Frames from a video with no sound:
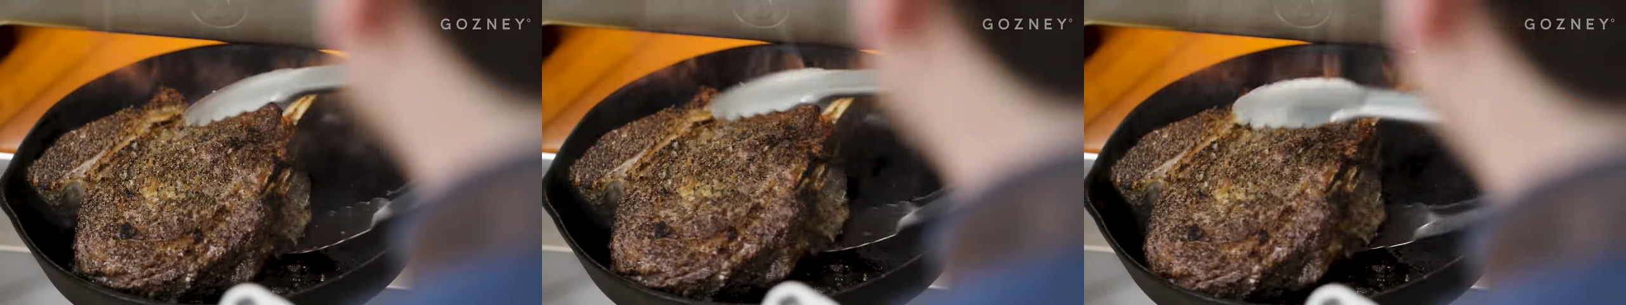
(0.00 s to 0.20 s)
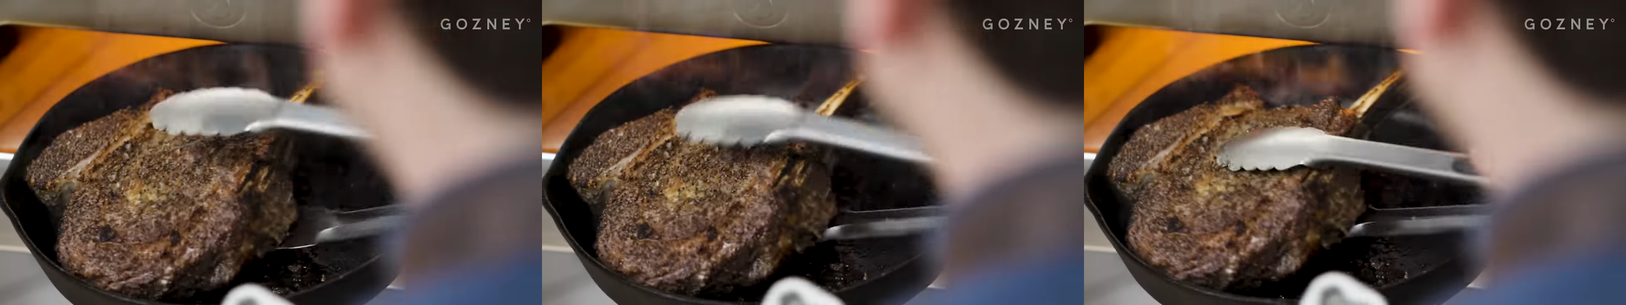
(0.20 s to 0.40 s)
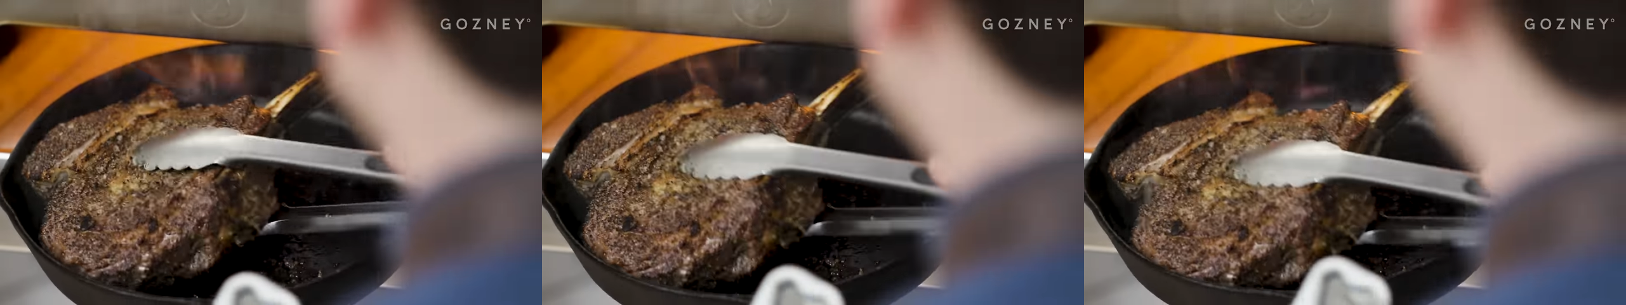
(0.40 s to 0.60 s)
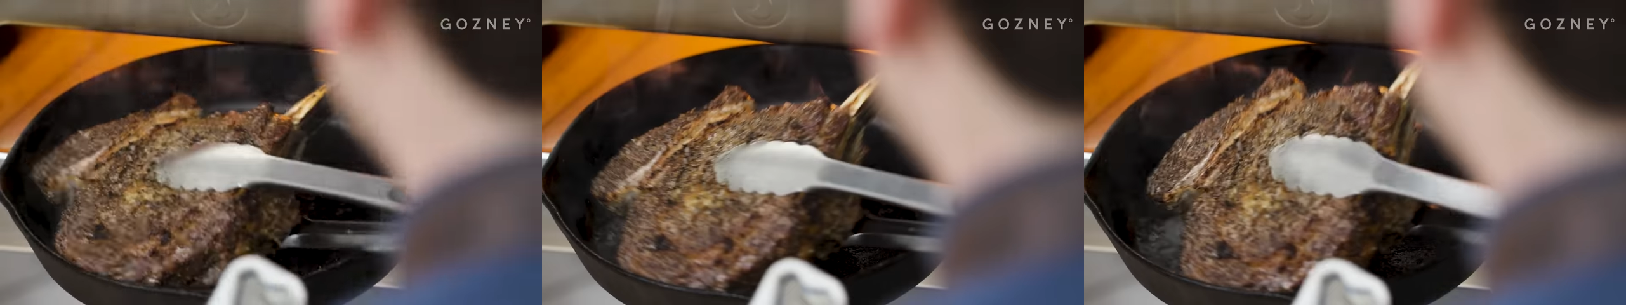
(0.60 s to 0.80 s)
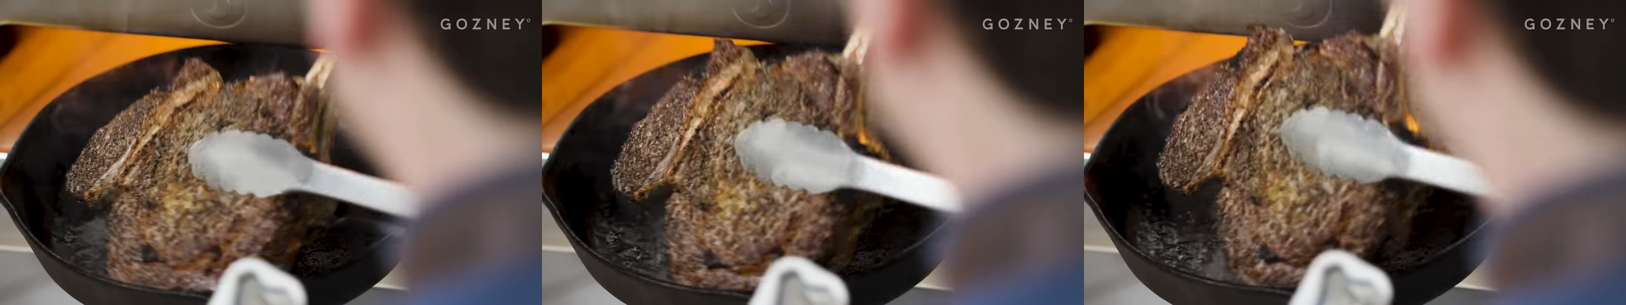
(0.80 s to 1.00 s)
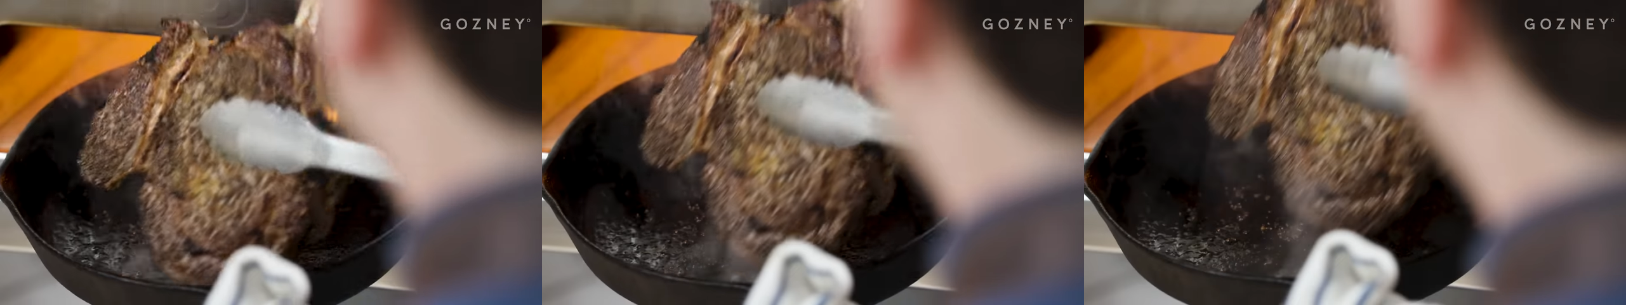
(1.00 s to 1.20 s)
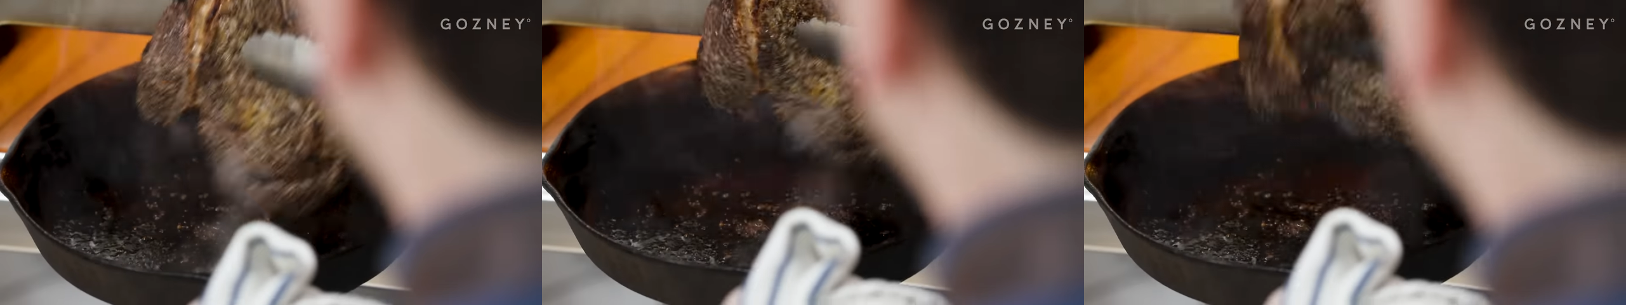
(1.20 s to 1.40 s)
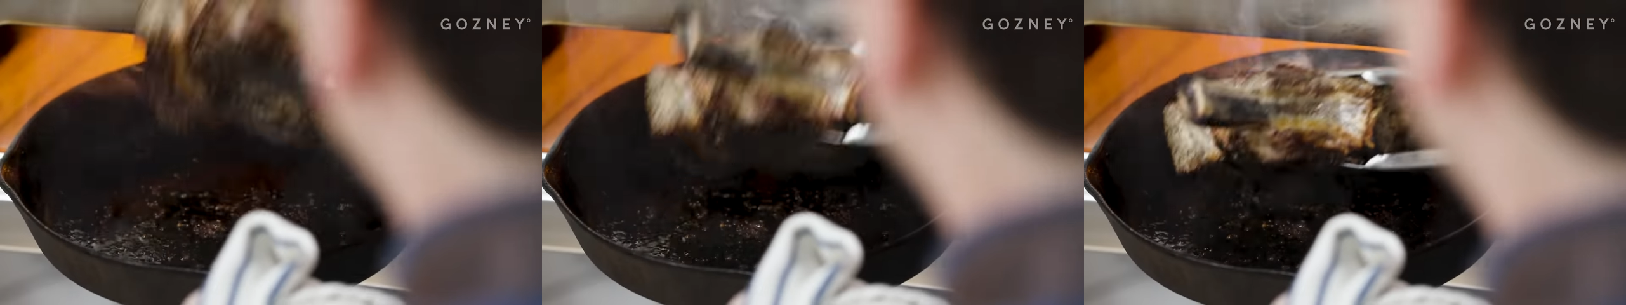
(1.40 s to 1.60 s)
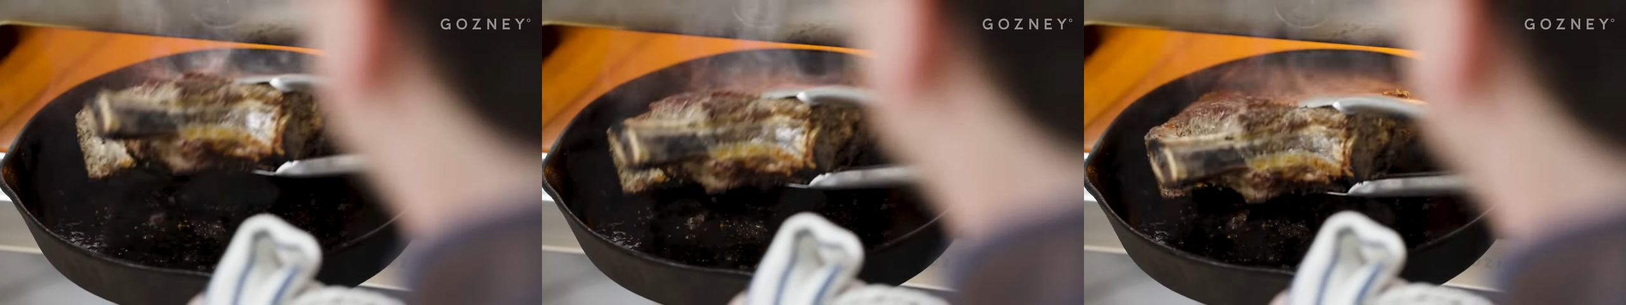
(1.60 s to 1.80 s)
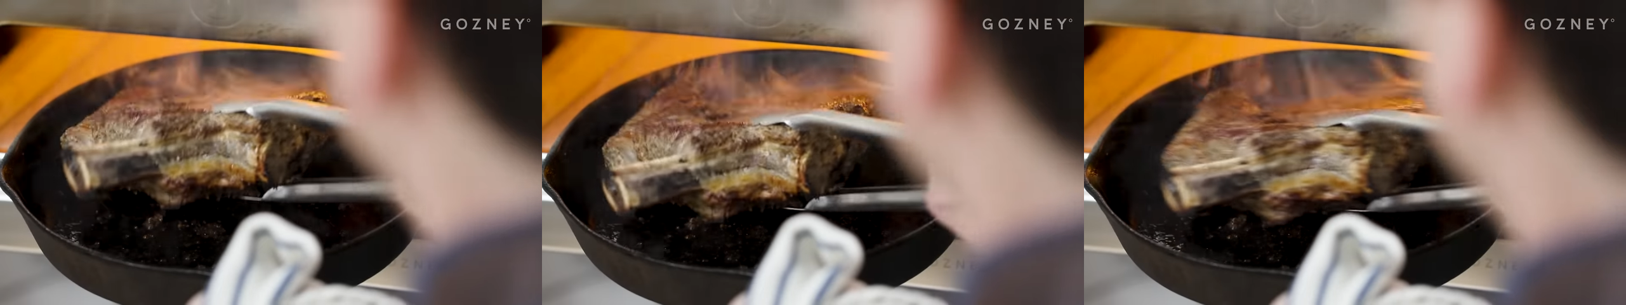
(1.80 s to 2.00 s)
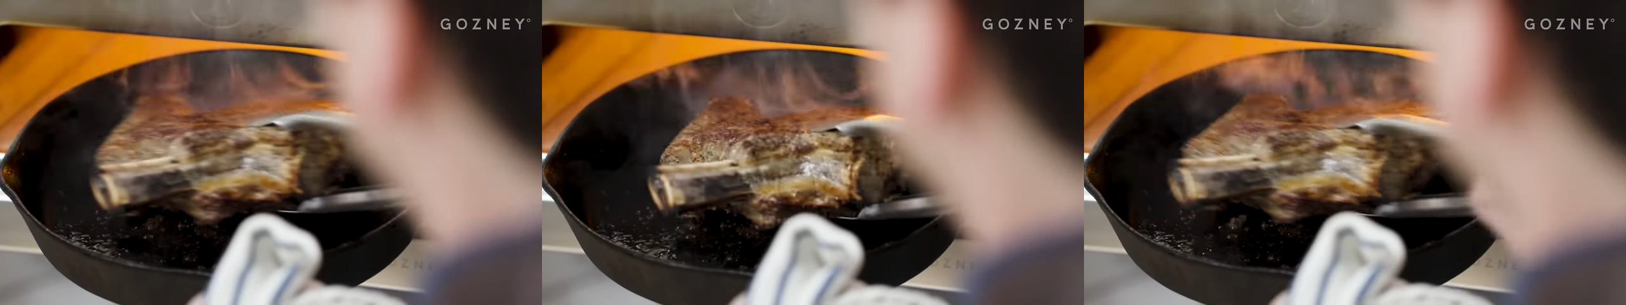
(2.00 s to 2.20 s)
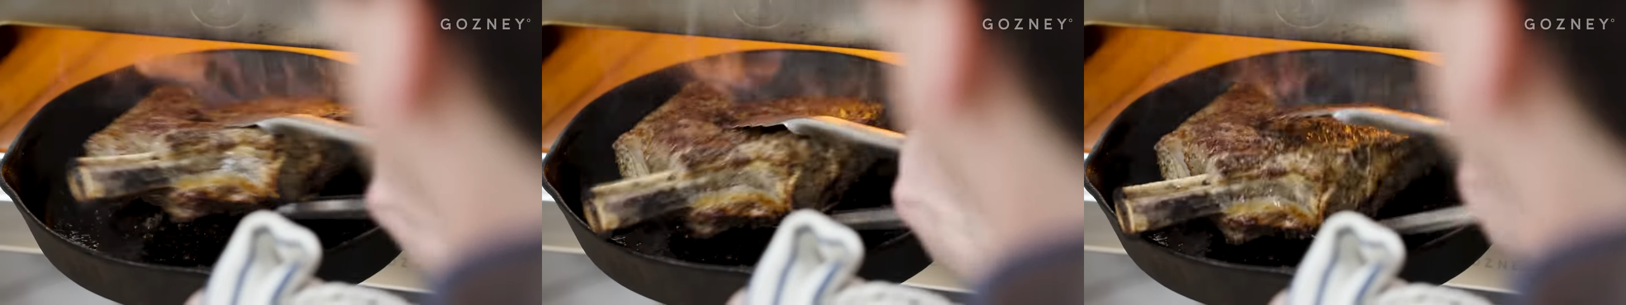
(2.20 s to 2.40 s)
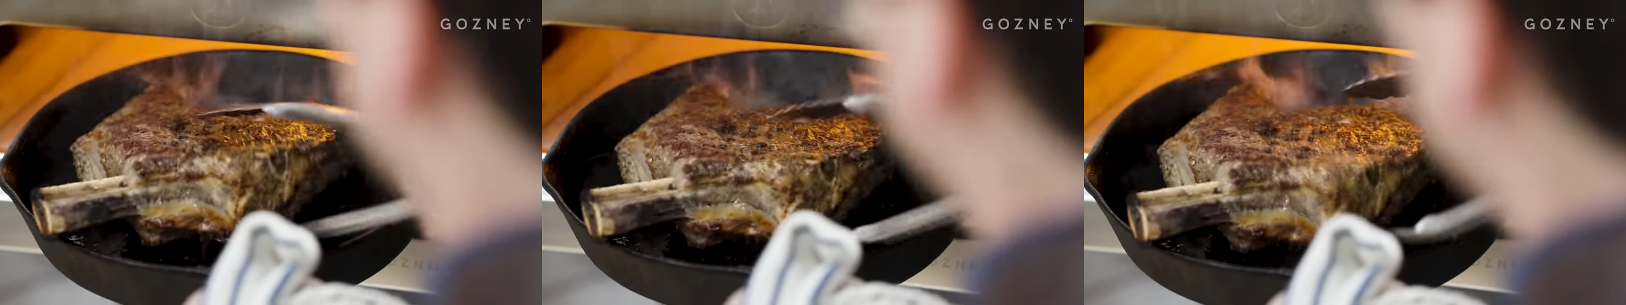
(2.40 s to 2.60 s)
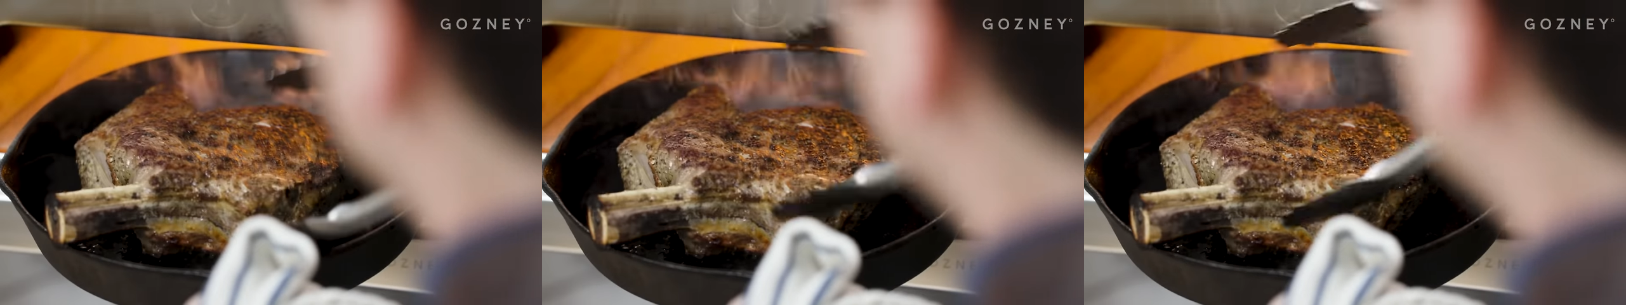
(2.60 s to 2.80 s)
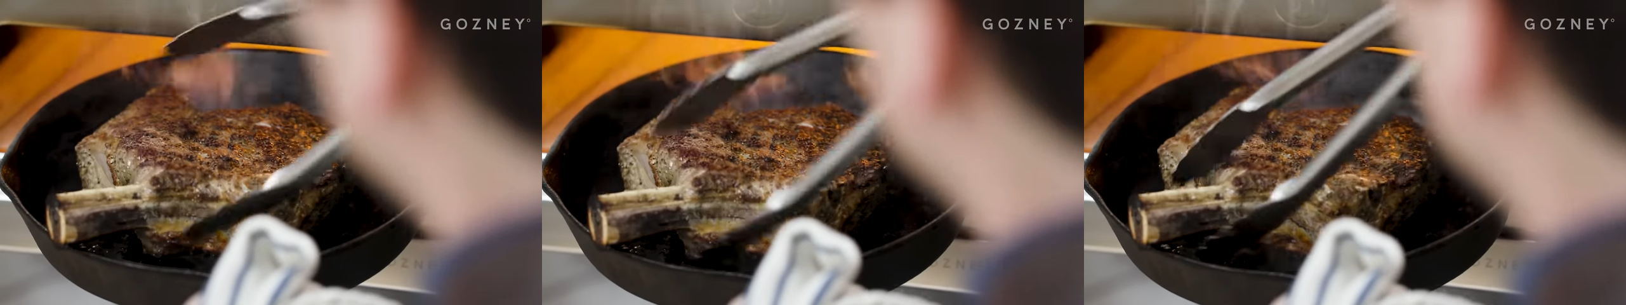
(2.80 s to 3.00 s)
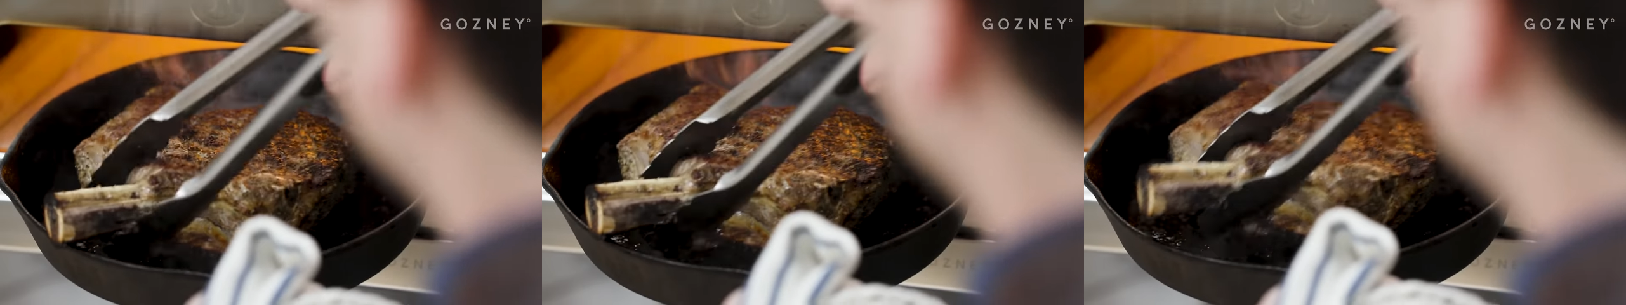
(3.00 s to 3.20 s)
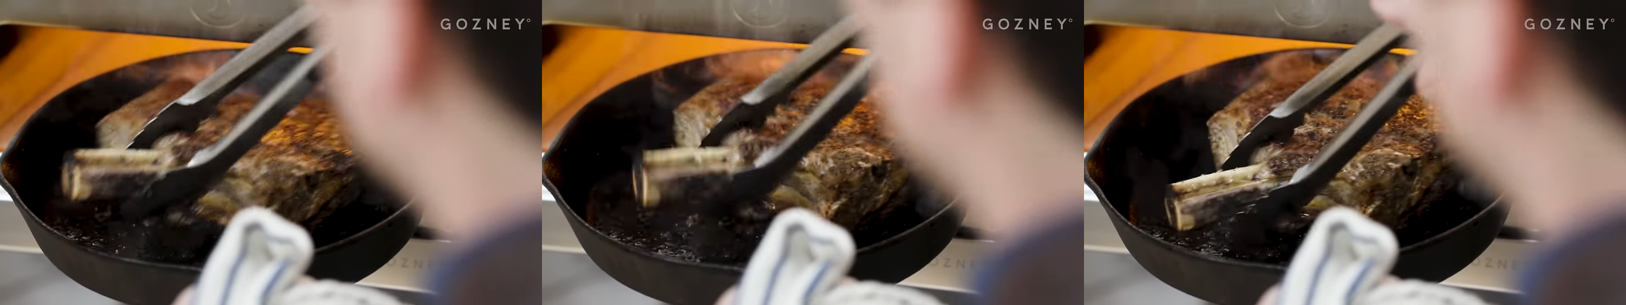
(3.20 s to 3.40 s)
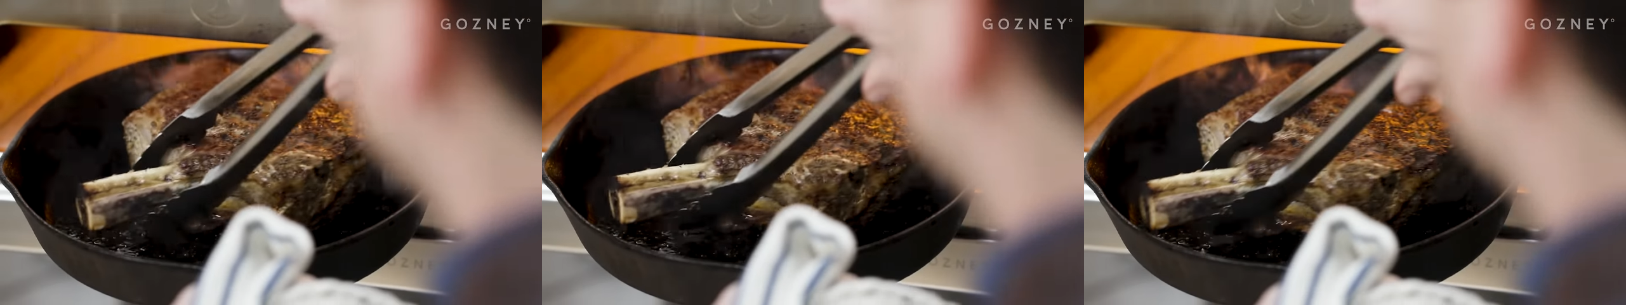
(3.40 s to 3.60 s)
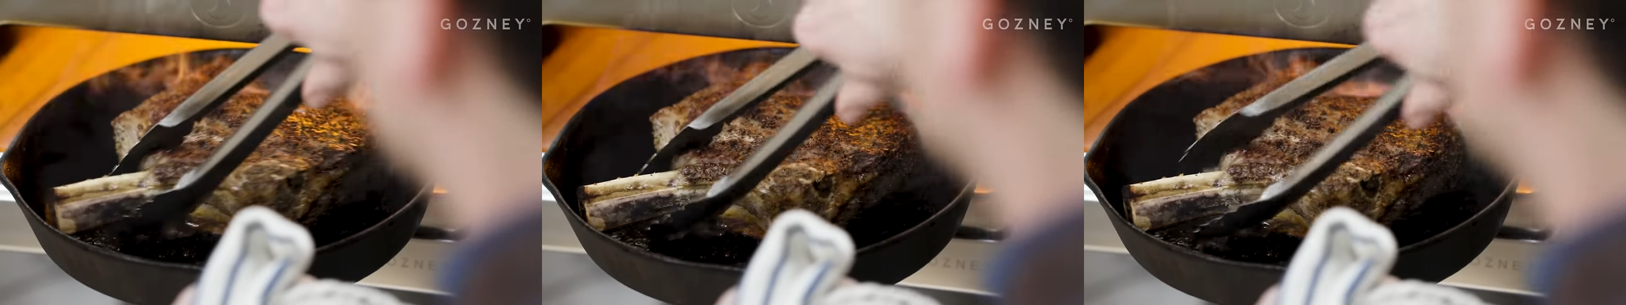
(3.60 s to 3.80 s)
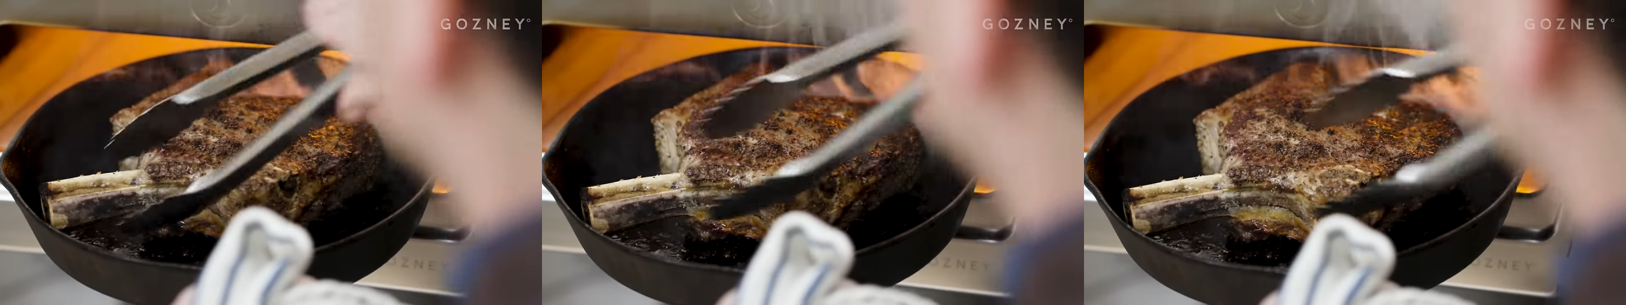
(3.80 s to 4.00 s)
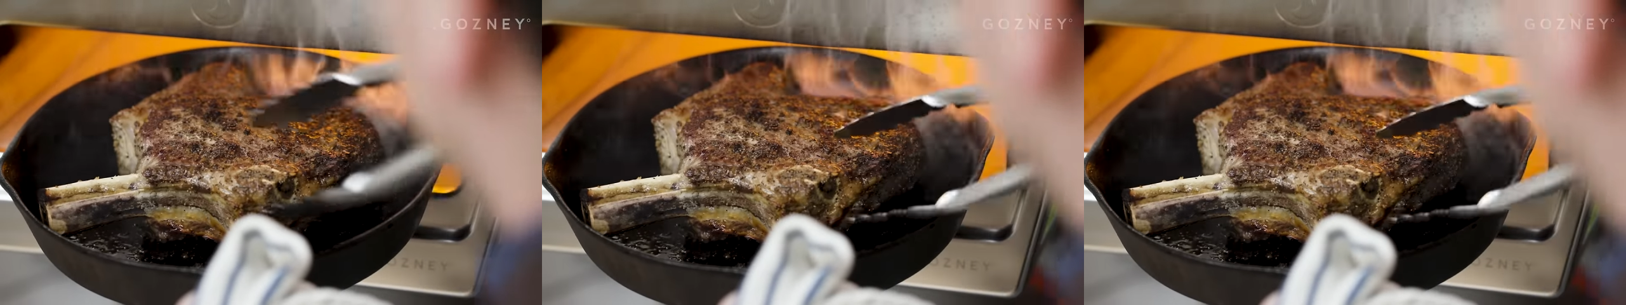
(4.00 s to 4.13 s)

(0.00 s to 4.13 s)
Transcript: (no speaker visible)